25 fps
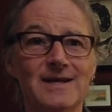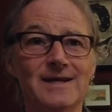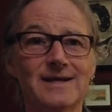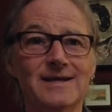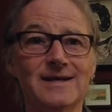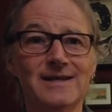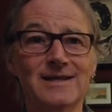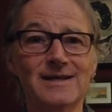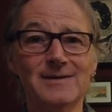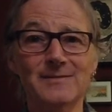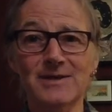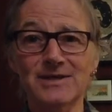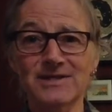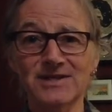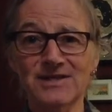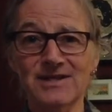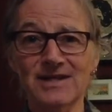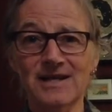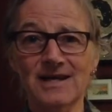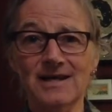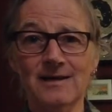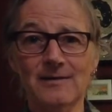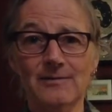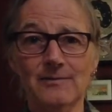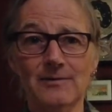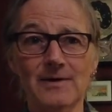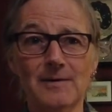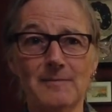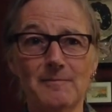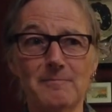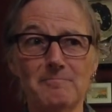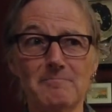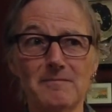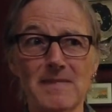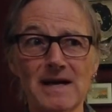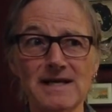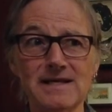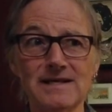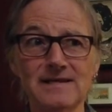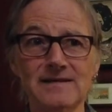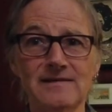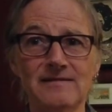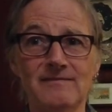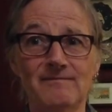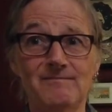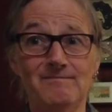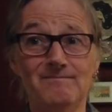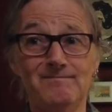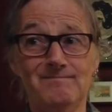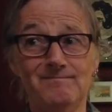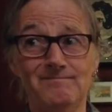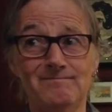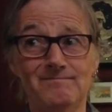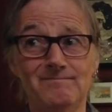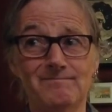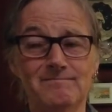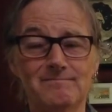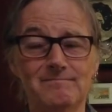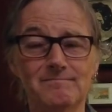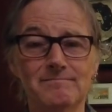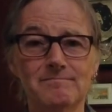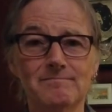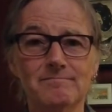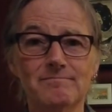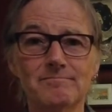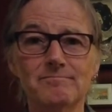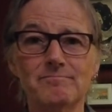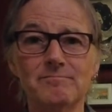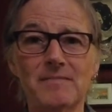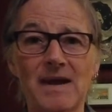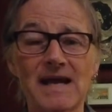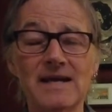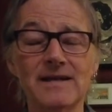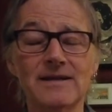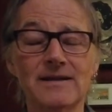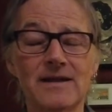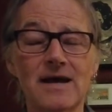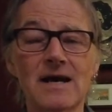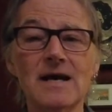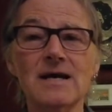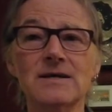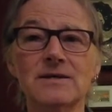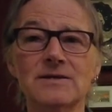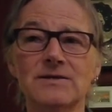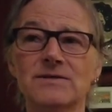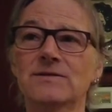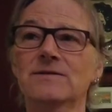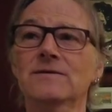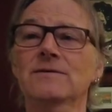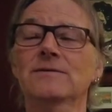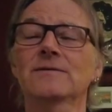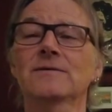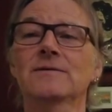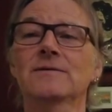Can you imagine that? What a mind bend that is.